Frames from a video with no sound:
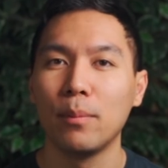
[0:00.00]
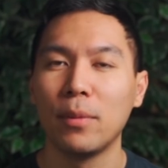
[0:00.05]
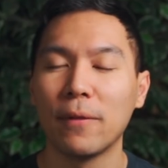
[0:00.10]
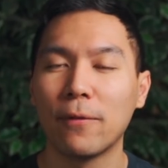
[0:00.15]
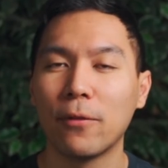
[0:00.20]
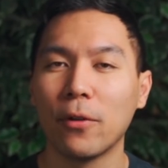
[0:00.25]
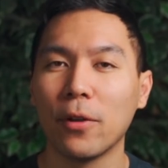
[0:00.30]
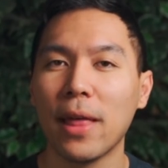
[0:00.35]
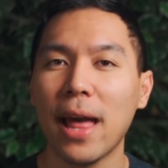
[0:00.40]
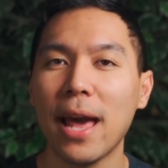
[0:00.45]
But
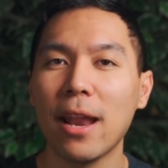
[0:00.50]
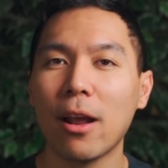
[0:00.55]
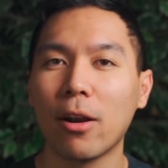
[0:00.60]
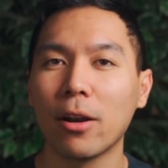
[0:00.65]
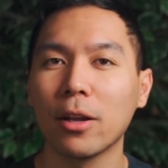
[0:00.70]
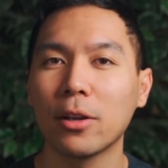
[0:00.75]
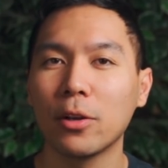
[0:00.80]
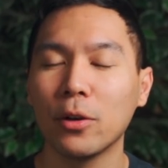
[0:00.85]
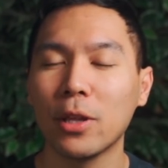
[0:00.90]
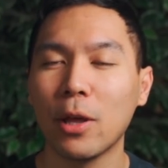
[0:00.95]
for that
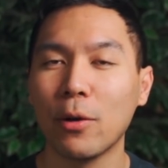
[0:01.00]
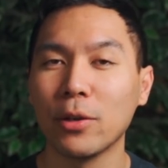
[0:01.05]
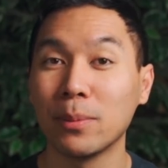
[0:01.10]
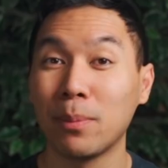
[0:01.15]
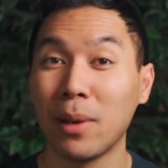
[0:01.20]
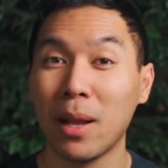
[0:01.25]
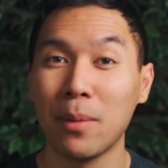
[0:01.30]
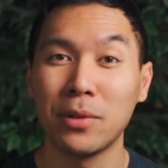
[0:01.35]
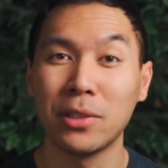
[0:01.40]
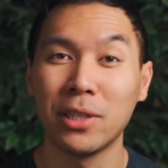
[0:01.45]
article that was
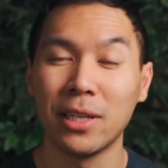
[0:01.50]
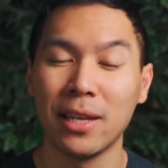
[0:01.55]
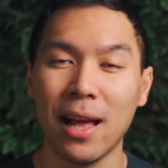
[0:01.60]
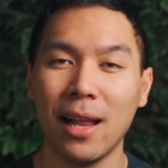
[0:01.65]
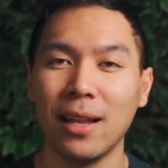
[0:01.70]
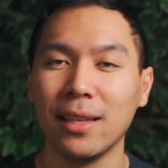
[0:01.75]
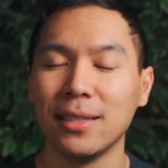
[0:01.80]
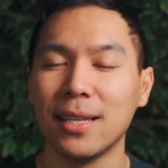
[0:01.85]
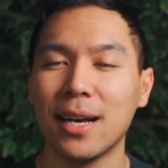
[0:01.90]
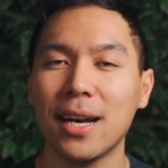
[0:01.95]
published in the
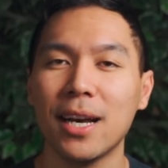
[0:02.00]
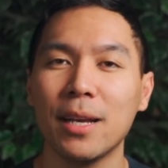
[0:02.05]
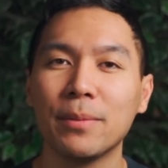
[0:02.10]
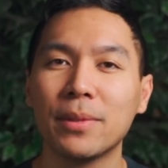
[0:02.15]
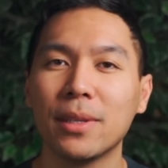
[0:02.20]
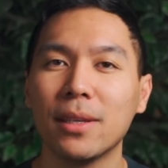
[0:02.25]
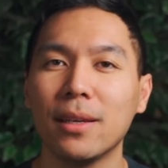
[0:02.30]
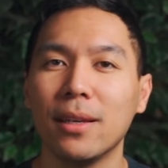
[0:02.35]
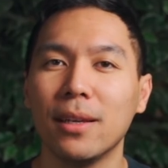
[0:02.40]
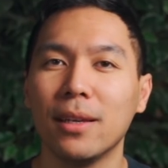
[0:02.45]
LA
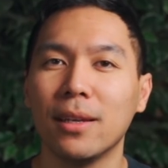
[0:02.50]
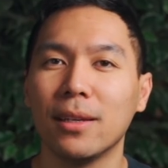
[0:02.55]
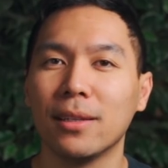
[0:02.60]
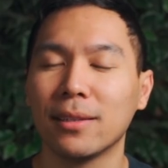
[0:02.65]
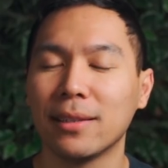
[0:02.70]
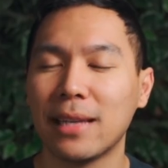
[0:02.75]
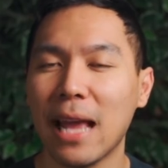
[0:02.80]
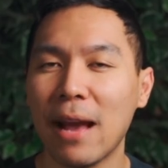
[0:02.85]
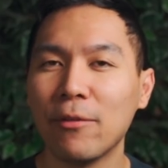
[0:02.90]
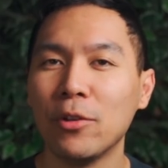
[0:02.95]
Times,
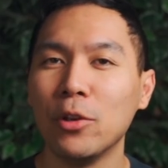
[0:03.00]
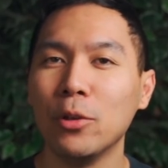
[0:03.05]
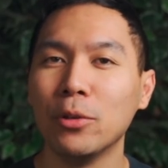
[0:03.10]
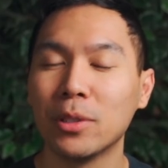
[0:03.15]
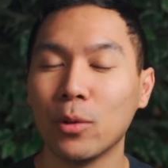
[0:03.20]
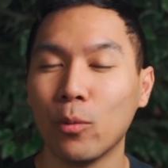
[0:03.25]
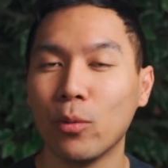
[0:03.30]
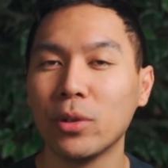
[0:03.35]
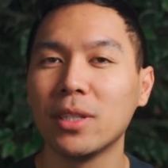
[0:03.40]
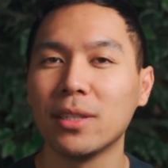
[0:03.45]
Gavin
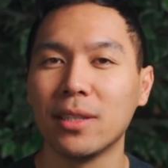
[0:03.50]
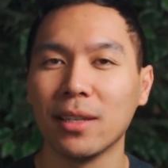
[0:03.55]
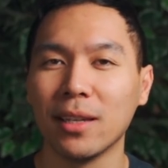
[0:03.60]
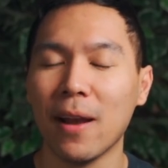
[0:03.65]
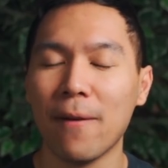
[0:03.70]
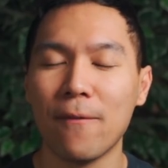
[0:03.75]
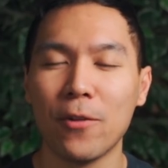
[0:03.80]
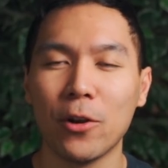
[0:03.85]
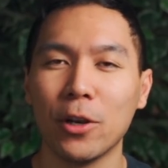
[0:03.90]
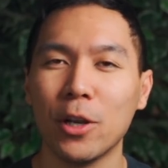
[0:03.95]
Newsom, which is the
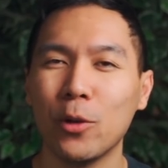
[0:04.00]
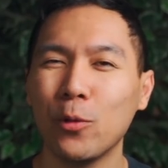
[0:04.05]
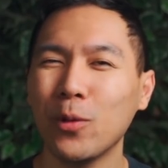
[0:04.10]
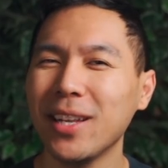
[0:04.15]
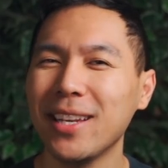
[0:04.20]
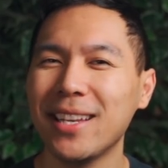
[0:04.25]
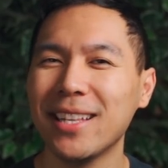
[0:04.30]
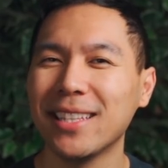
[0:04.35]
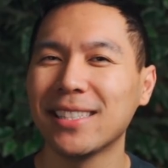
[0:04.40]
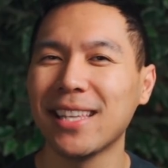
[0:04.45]
governor, he
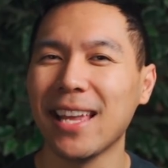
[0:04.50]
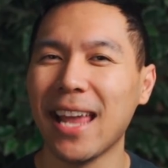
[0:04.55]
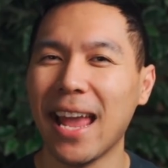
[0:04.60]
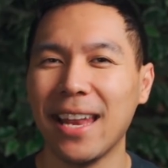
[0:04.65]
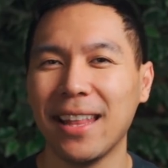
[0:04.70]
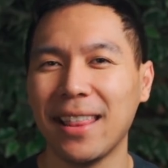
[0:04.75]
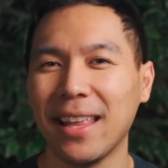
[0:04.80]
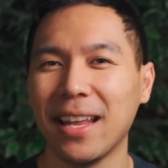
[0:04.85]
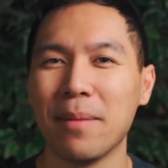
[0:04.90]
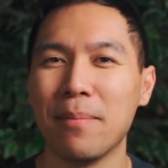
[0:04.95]
really didn't say
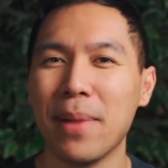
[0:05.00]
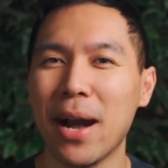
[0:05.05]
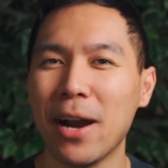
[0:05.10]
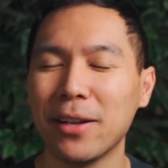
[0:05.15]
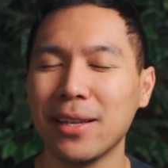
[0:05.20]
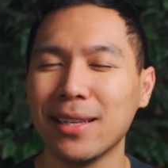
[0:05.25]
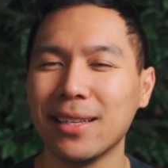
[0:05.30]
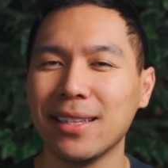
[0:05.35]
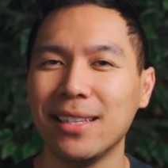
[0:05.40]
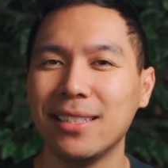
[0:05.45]
anything about
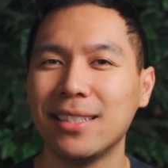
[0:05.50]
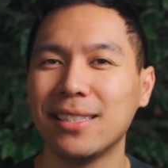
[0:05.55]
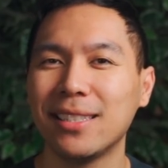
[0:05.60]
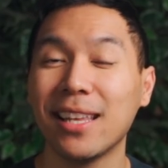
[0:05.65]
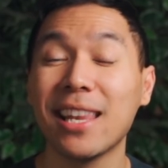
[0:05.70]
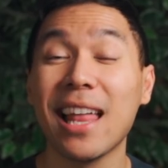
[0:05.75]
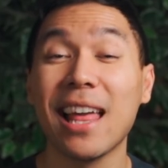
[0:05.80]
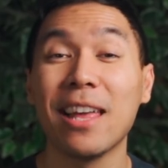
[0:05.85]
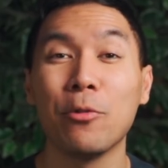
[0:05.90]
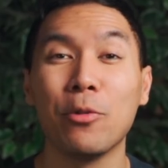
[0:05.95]
it. He just
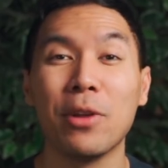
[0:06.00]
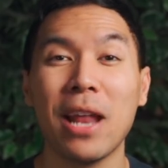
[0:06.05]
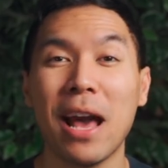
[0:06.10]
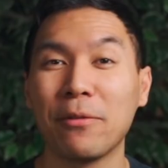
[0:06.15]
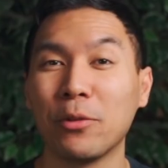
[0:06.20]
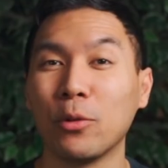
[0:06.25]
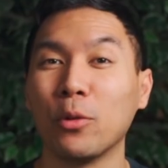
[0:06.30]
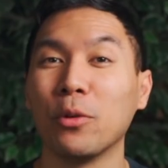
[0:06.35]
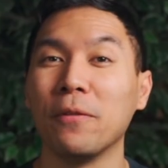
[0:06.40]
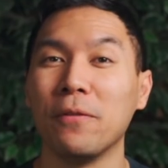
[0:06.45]
said that he would have
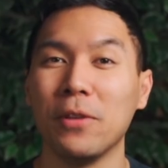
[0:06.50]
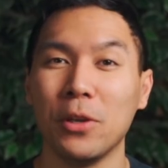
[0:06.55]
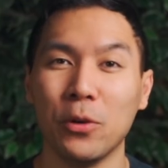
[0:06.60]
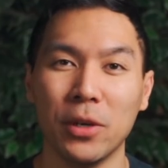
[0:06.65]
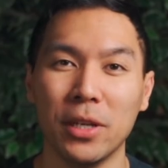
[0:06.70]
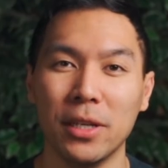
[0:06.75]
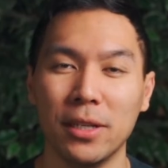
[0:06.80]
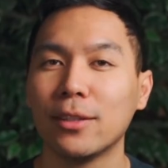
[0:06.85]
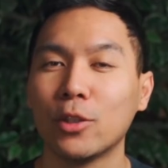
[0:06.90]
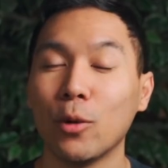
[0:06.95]
to review
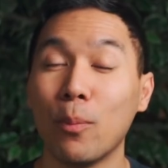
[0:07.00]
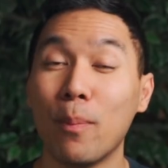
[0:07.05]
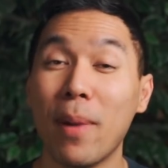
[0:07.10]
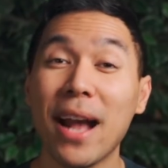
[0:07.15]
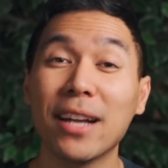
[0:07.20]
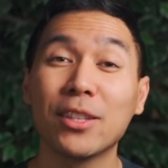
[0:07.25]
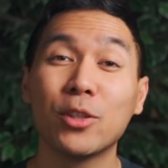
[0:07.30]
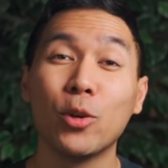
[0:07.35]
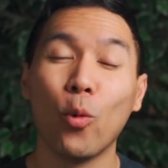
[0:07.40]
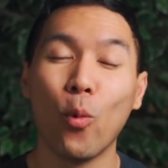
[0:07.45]
it. So
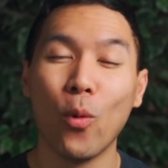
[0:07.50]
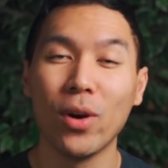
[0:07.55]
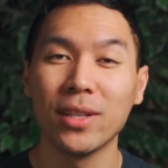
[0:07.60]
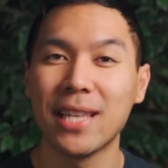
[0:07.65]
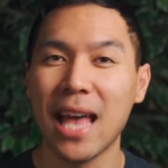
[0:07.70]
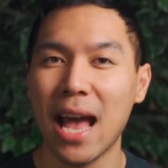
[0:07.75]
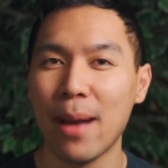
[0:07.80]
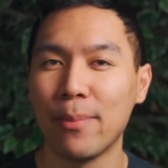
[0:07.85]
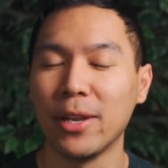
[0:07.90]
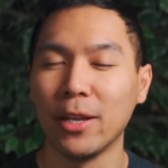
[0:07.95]
back to what's
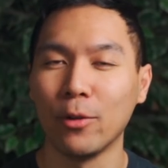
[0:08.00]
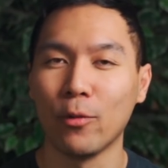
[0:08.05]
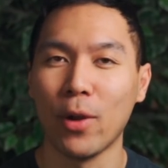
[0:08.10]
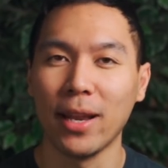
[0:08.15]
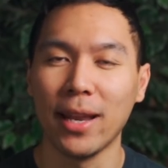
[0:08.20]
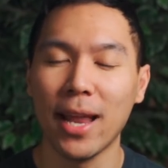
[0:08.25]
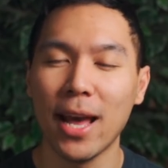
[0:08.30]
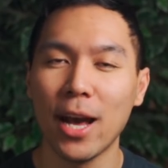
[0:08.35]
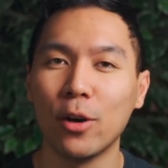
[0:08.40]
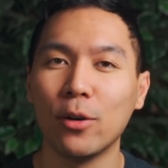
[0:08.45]
happening right
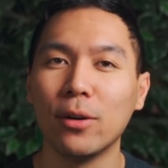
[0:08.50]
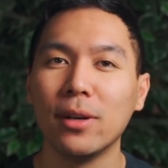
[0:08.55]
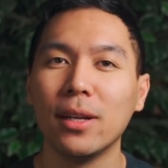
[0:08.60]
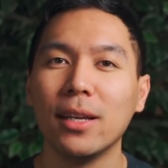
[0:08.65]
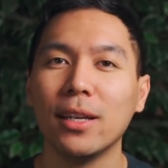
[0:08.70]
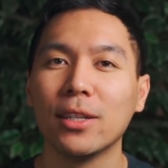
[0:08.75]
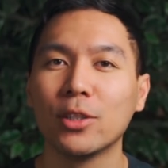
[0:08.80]
now.